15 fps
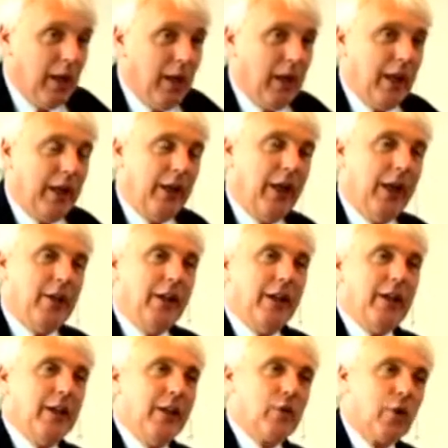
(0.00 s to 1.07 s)

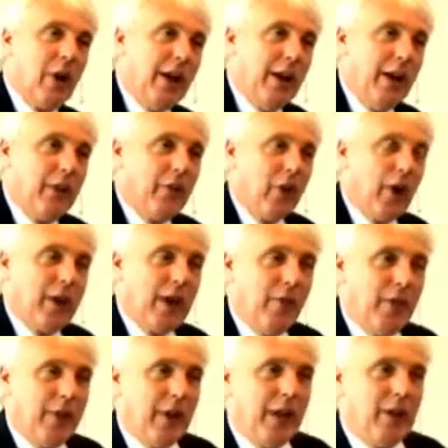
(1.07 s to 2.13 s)
Indeed, the Israelis are
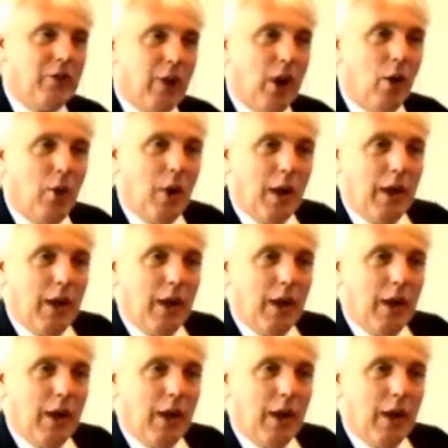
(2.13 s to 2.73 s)
giving NATO